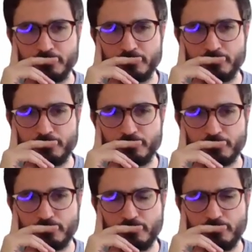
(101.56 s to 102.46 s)

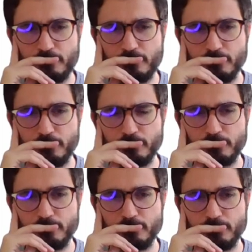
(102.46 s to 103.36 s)

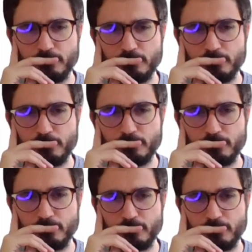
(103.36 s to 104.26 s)

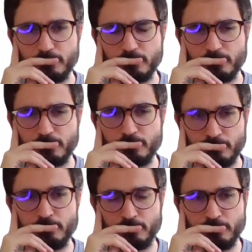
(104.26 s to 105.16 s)

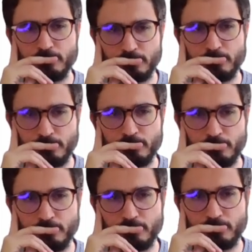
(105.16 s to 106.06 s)

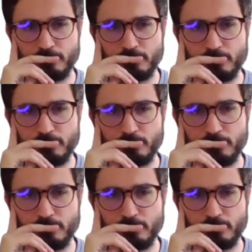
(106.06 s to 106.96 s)

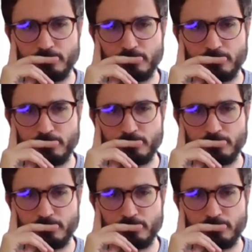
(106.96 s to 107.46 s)
The person shown says nothing.